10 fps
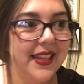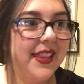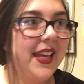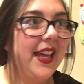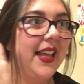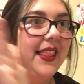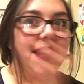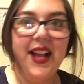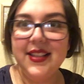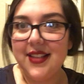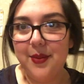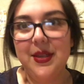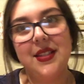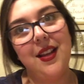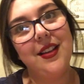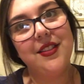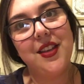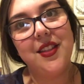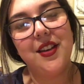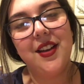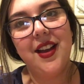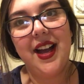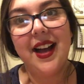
The last time we saw each other,